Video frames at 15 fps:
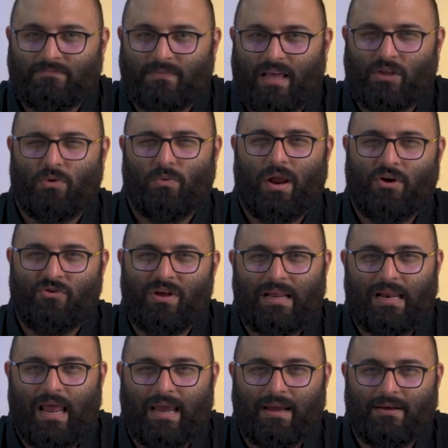And you know what I'd really
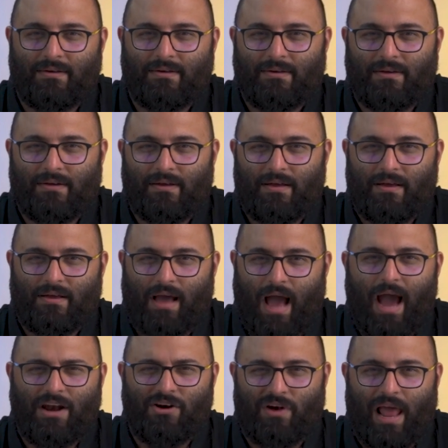like?
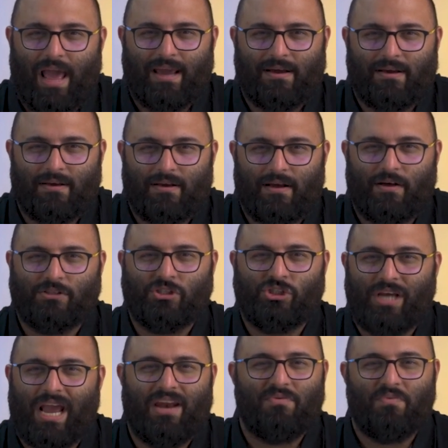I'd like a
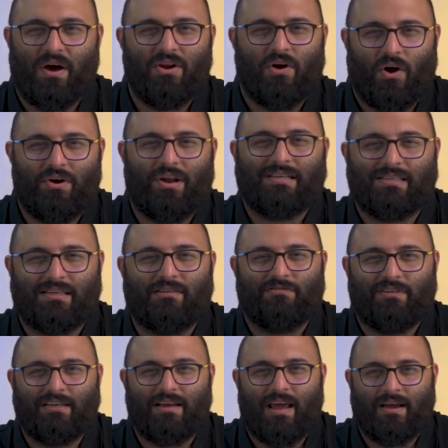Gen 1 Honda City
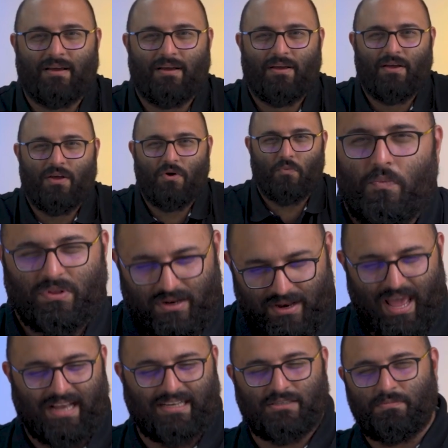VTEC with a
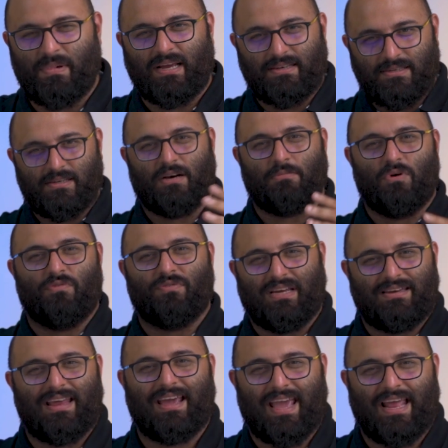nice big turbo
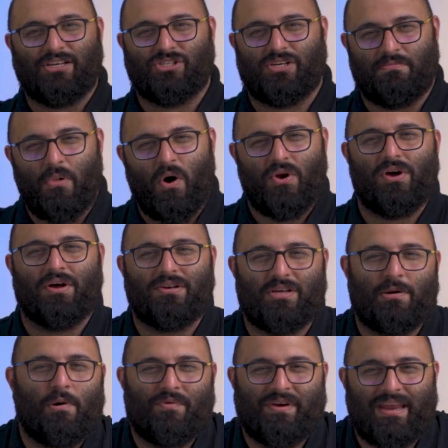VTEC engine, a modern
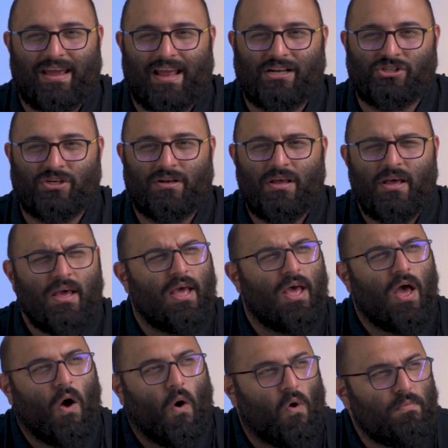turbo VTEC engine,
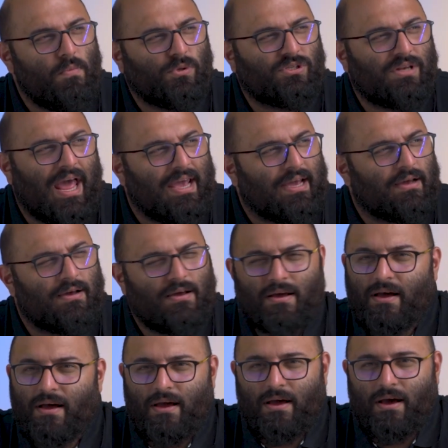almost like
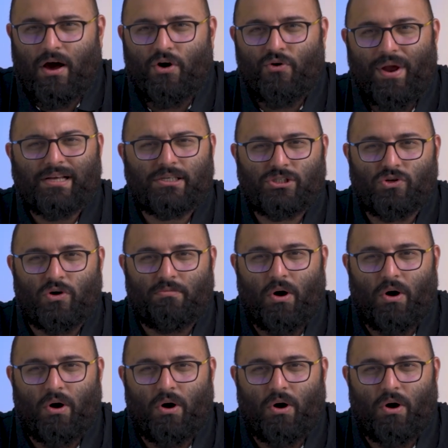a resto